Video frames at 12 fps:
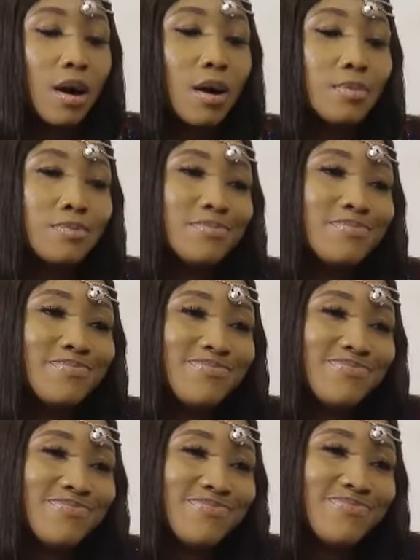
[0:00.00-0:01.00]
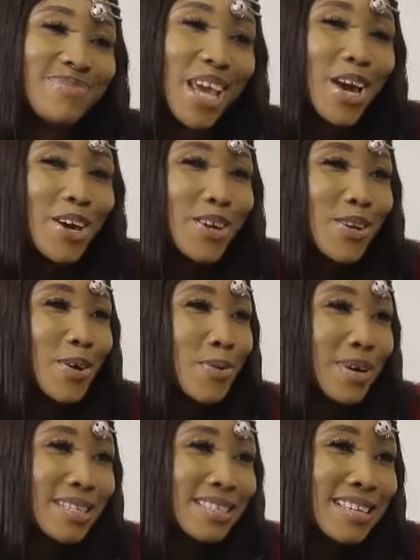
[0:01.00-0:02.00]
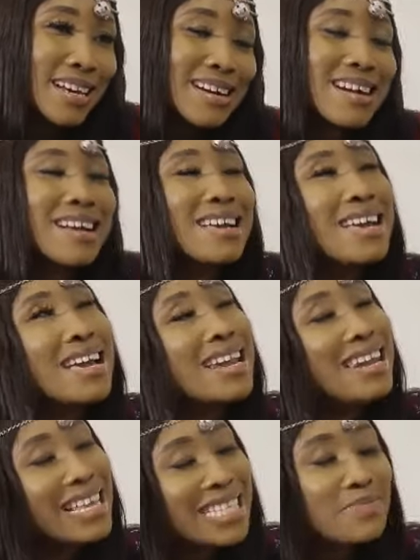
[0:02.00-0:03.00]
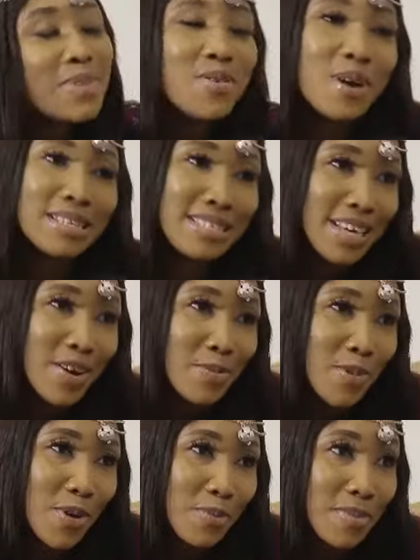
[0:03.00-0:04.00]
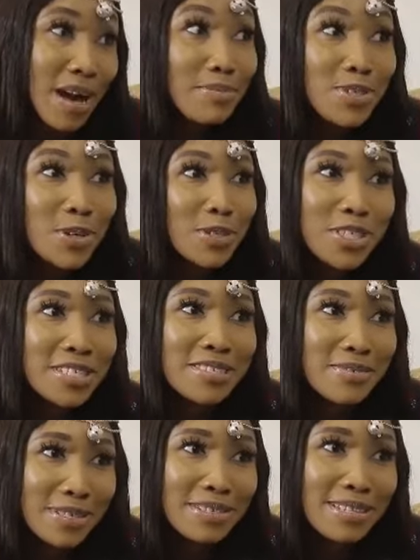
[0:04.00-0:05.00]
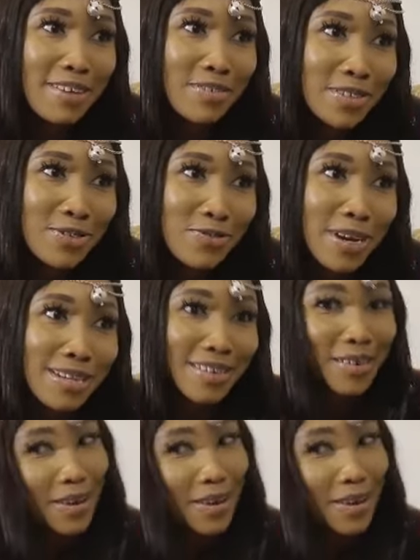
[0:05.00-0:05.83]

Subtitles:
Oh, you know what? Let me go and tell Mom. I'm sure she's going to laugh at you right